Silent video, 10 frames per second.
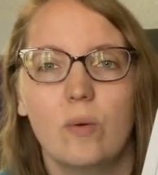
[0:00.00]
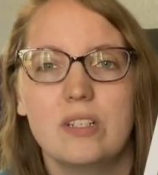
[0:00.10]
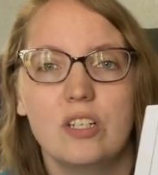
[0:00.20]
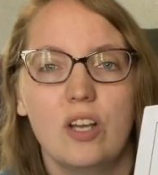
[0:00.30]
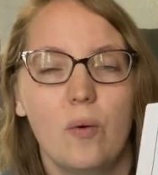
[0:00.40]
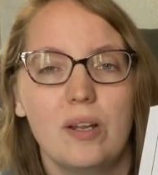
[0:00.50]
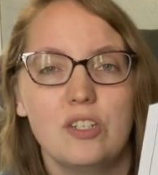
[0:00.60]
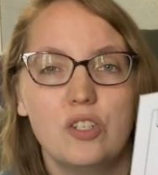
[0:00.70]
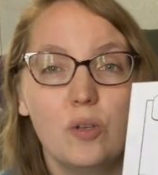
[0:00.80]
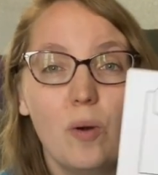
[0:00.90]
going to go
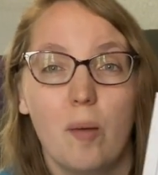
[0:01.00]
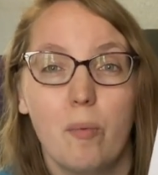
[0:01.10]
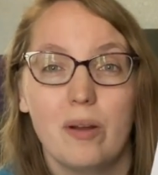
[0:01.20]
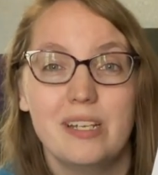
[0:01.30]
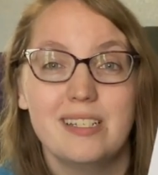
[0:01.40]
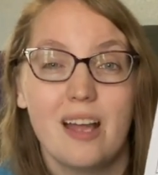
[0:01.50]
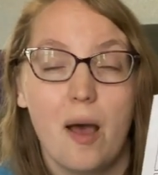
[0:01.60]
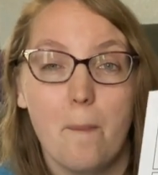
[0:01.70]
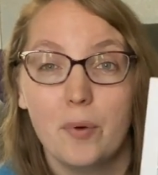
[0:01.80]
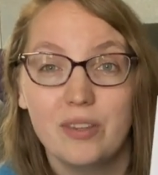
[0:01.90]
into our boys'
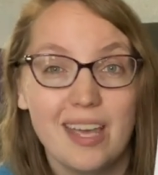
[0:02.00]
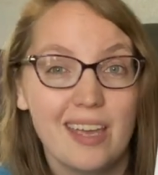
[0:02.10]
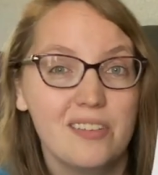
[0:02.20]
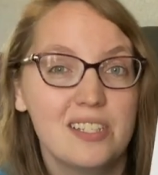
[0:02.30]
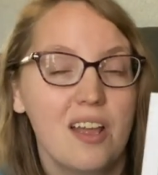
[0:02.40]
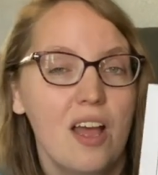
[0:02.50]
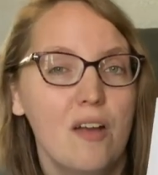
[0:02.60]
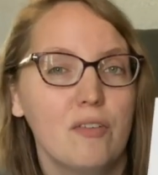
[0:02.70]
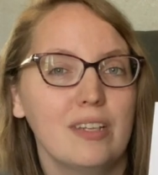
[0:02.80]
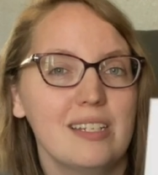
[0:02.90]
birthday gifts
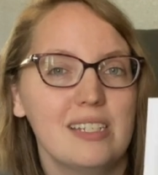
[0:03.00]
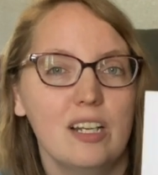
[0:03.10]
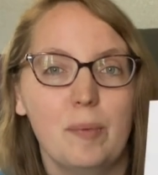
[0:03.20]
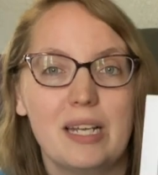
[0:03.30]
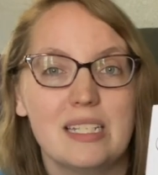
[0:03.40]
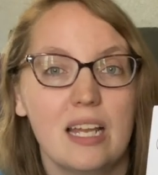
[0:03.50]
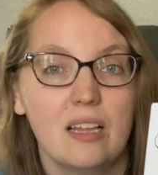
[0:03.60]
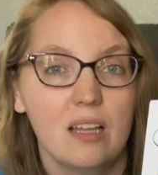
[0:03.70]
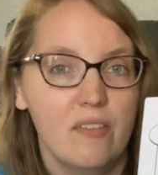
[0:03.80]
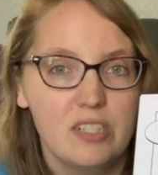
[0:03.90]
for this year because they
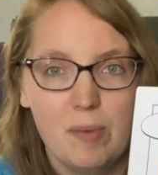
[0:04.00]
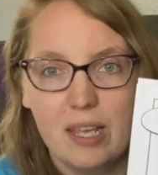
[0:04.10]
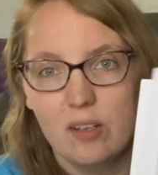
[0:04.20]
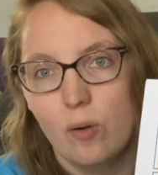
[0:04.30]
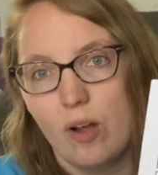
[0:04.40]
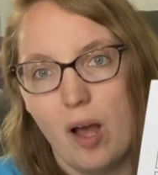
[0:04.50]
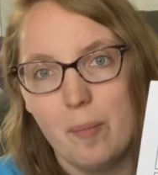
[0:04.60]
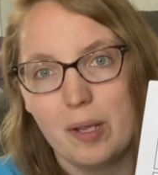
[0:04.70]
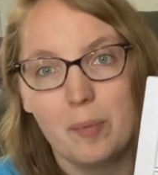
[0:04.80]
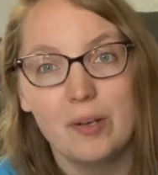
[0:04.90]
love to make their own
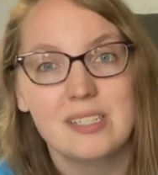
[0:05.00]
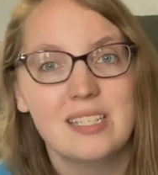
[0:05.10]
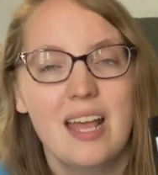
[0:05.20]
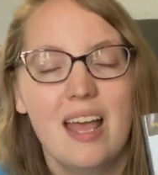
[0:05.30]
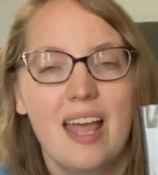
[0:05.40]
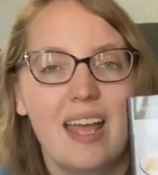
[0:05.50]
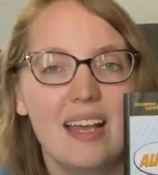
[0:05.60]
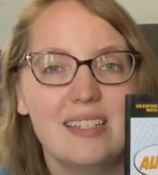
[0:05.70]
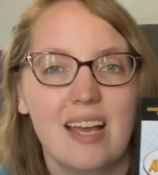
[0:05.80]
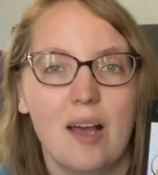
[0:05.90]
comic books.
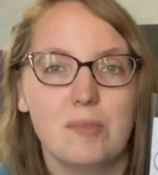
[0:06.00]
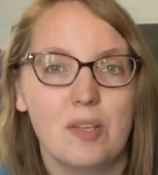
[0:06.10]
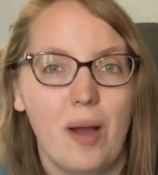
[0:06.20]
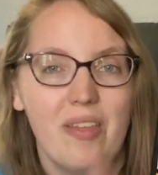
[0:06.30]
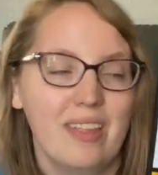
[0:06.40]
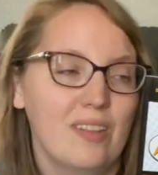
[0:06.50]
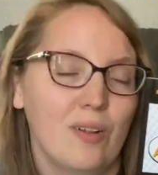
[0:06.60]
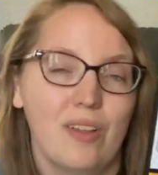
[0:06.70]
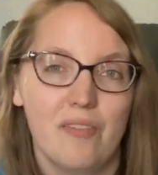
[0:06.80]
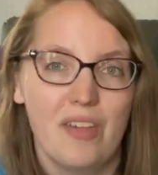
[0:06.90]
And so I think
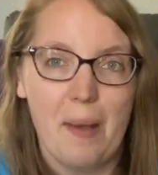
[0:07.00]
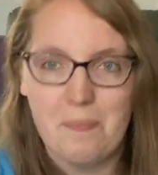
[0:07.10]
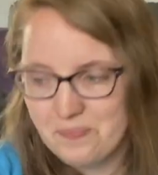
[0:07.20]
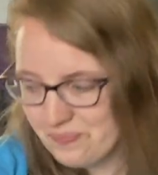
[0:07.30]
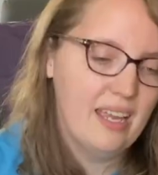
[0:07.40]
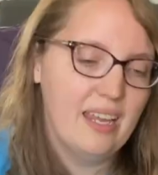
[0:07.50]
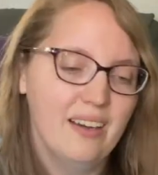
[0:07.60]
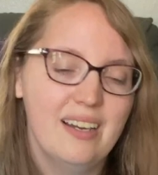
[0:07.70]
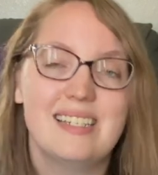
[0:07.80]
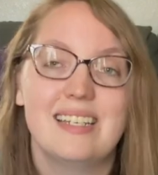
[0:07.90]
they'll love that.
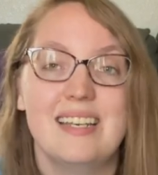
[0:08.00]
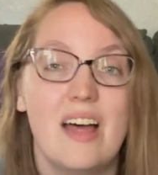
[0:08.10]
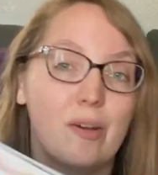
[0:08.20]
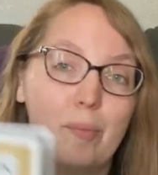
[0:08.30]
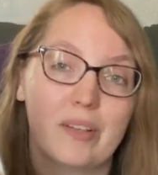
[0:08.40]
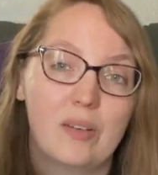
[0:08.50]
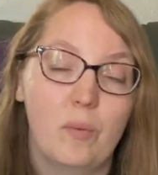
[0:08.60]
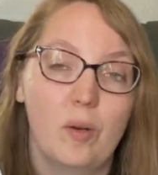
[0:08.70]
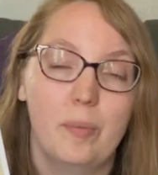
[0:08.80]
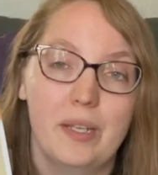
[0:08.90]
Here is another book that
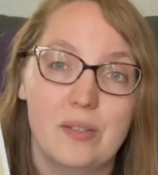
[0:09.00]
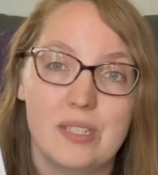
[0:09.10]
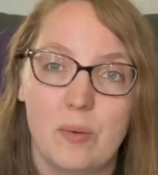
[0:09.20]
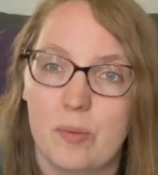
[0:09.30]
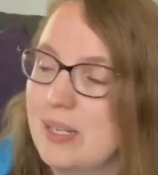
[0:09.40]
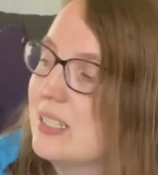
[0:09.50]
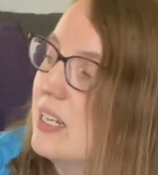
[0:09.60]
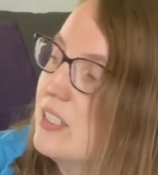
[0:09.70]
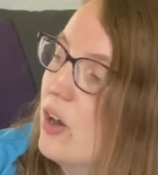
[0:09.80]
we will be using with my son's